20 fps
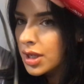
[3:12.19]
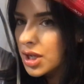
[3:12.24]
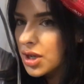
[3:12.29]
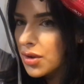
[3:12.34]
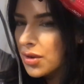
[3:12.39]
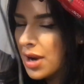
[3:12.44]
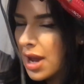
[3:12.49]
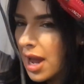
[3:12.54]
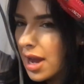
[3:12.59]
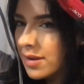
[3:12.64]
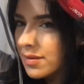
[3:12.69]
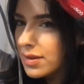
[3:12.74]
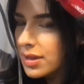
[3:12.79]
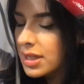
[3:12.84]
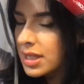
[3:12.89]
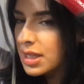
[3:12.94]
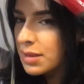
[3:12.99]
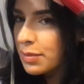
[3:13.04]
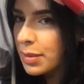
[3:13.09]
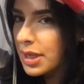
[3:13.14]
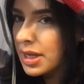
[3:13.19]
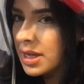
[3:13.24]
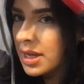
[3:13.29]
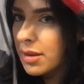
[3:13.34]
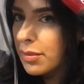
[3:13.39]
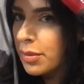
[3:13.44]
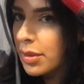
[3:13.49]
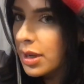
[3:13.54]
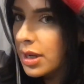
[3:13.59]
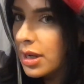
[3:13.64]
you don't have to spin
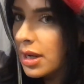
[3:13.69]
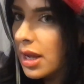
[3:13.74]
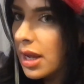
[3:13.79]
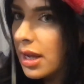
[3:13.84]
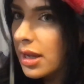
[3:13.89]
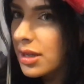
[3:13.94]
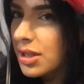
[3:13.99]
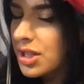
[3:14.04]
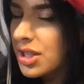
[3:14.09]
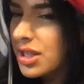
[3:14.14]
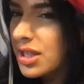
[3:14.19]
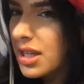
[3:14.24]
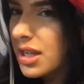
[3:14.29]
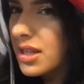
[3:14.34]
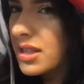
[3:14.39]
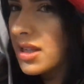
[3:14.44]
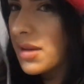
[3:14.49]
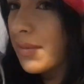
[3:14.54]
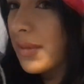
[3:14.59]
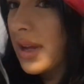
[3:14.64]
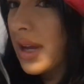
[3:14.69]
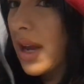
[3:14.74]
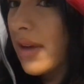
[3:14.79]
it, but it's just like something